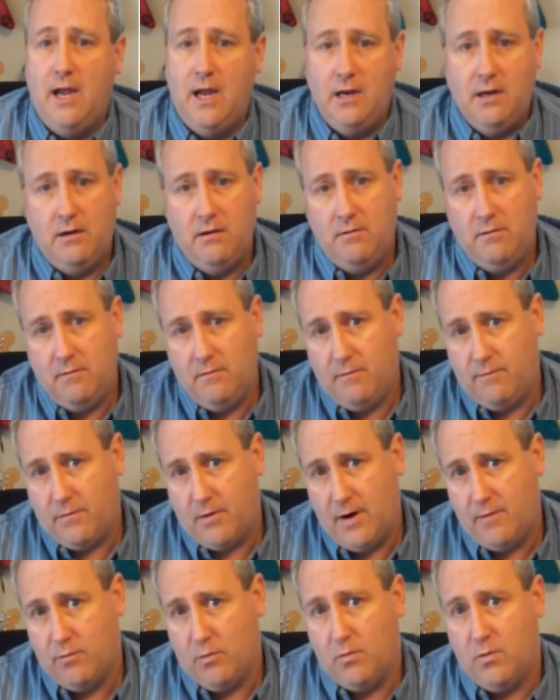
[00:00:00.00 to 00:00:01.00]
and
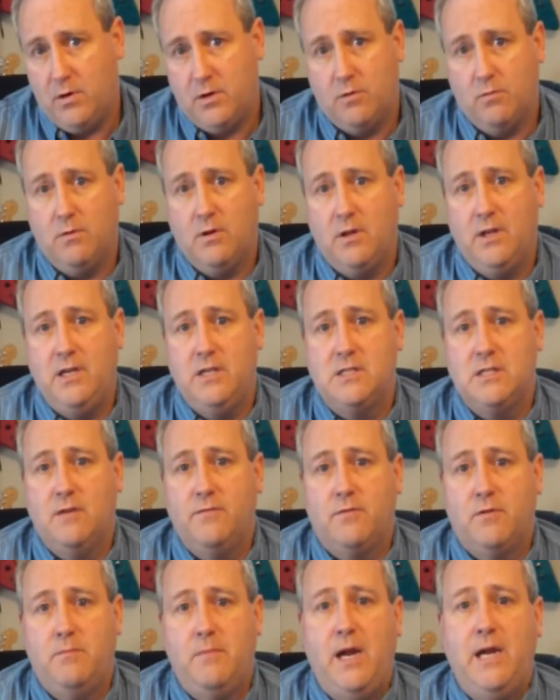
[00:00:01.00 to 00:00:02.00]
for everyone to release
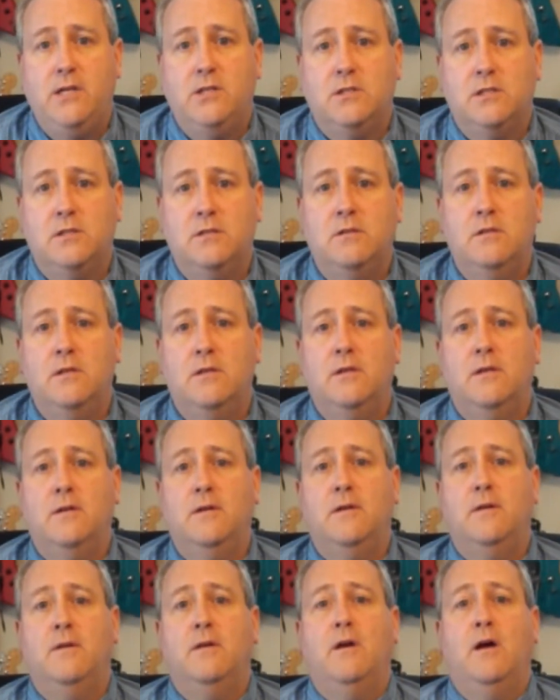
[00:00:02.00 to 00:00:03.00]
information
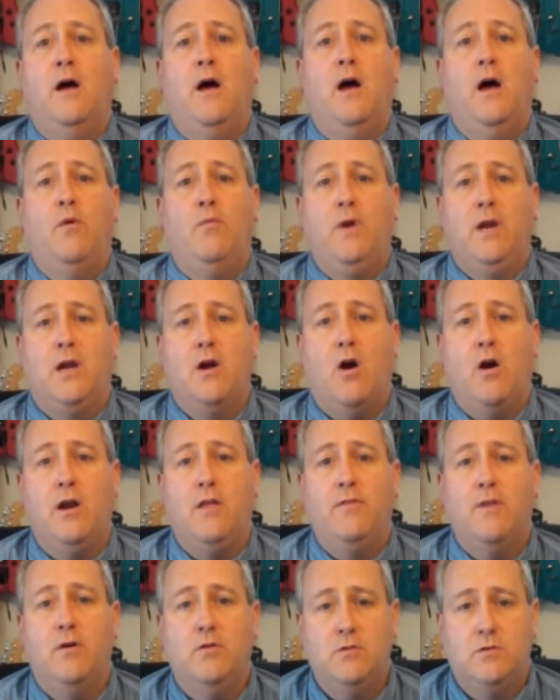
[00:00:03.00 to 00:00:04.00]
uh,
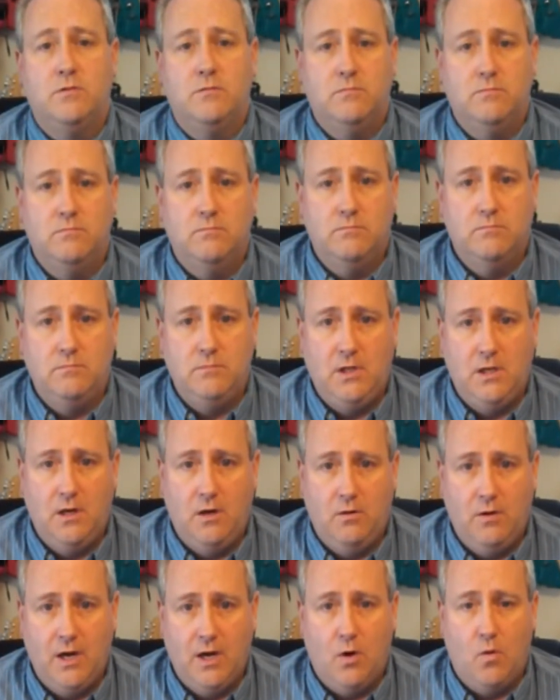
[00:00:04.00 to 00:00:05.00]
regarding those, you
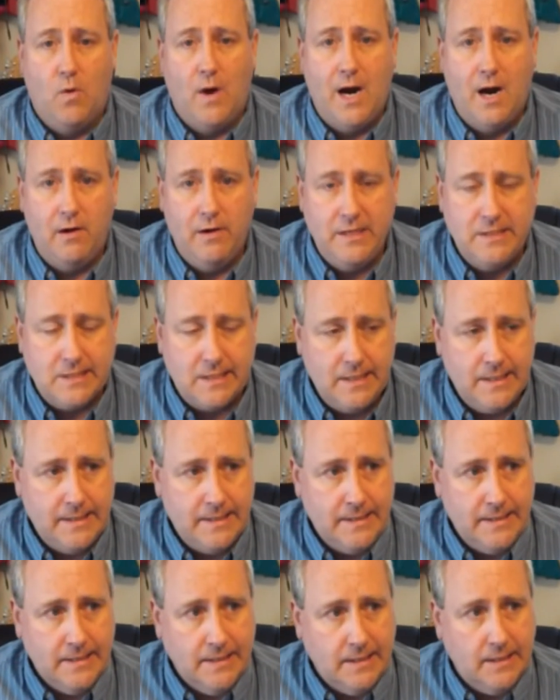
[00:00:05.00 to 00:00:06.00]
know, inquiries.
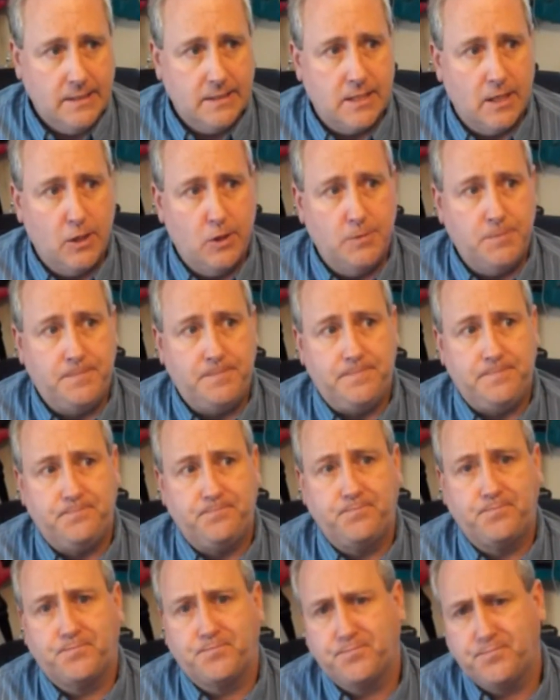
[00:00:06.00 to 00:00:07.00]
So
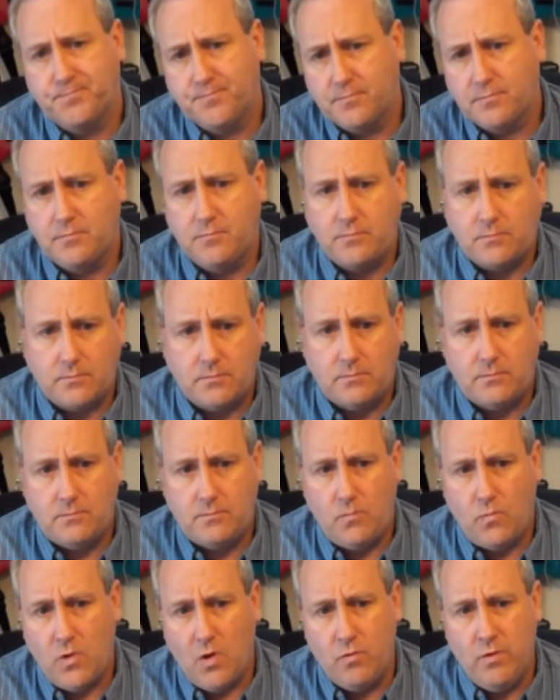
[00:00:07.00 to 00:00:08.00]

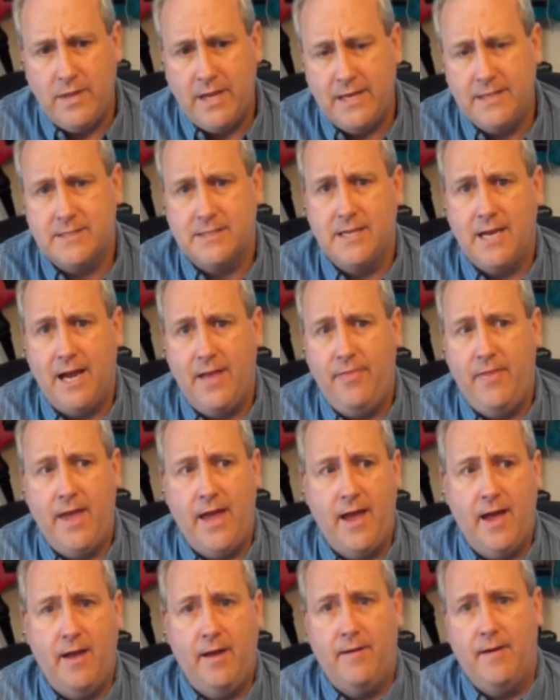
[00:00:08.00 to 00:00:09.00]
when they sign
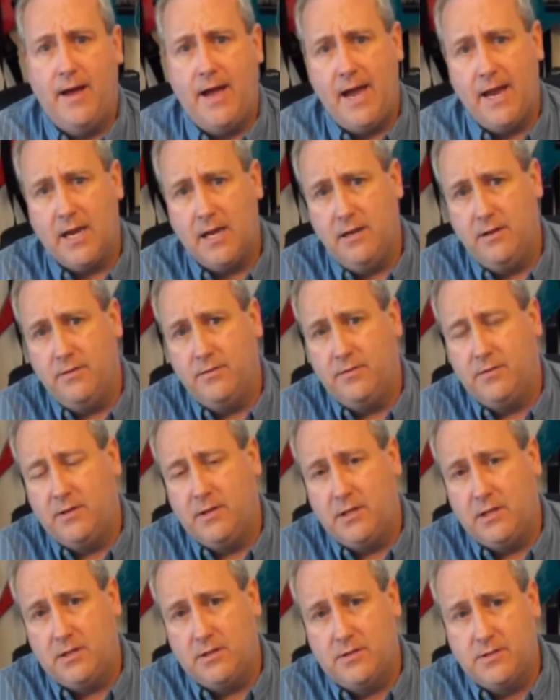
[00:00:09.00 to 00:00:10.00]
that, I can
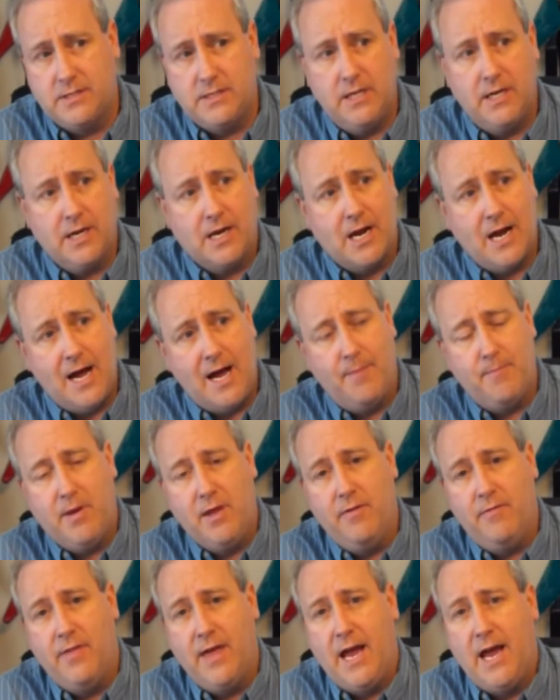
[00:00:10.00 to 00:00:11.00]
send a
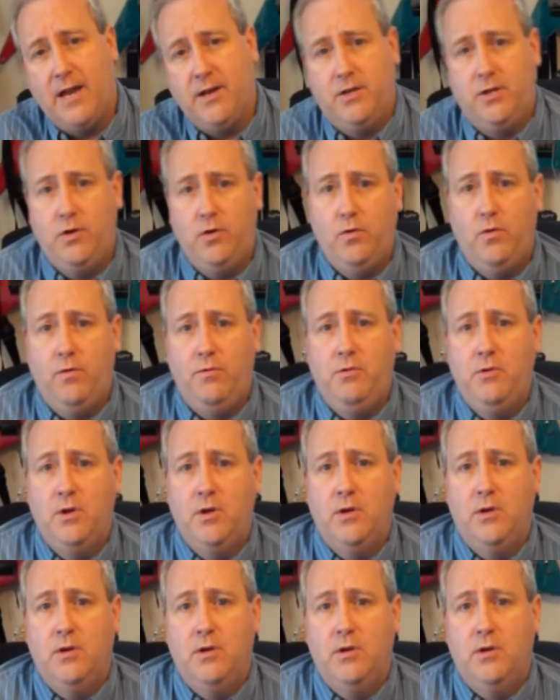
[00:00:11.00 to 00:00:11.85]
copy of that to